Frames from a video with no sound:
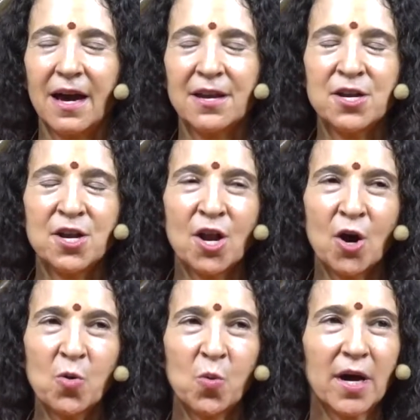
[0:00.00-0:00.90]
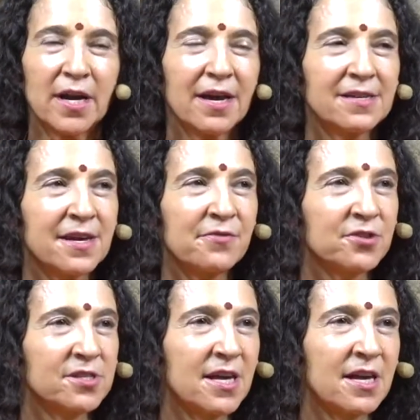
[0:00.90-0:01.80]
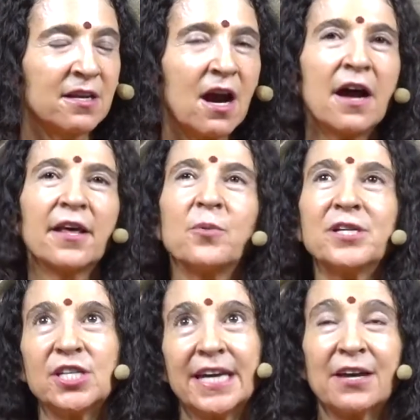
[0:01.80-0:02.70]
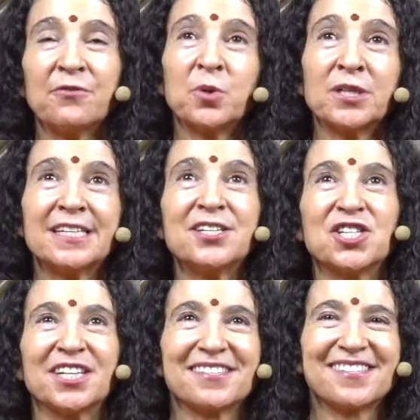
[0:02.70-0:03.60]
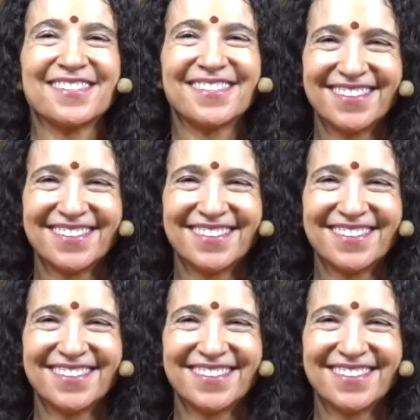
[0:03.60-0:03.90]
And no one has ever said, God, I wish he gave more teachings.